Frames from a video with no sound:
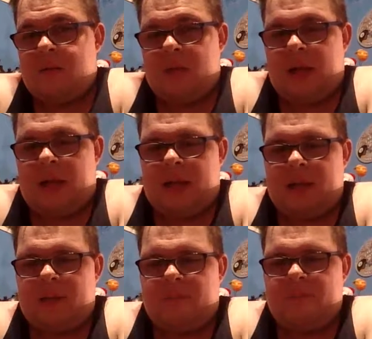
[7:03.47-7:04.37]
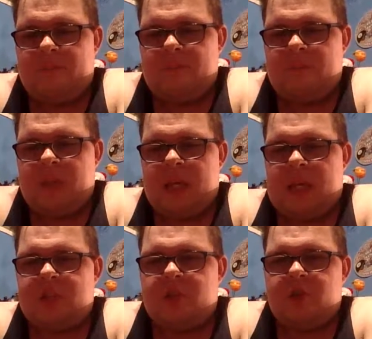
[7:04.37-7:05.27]
And
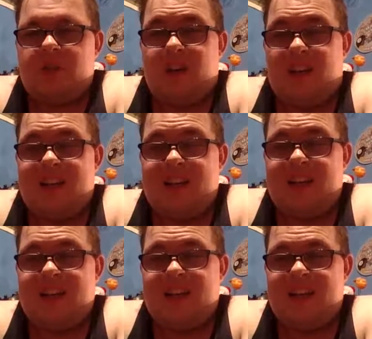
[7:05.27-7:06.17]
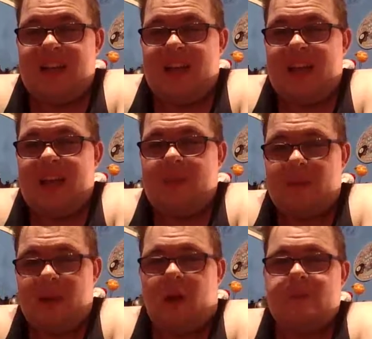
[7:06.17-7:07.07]
he shoots on
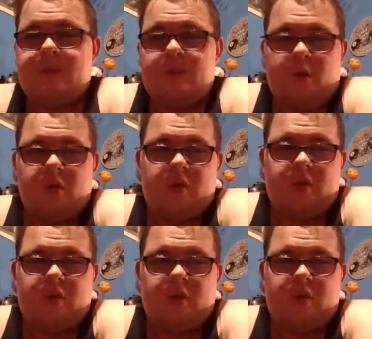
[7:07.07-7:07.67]
himself, Samoa,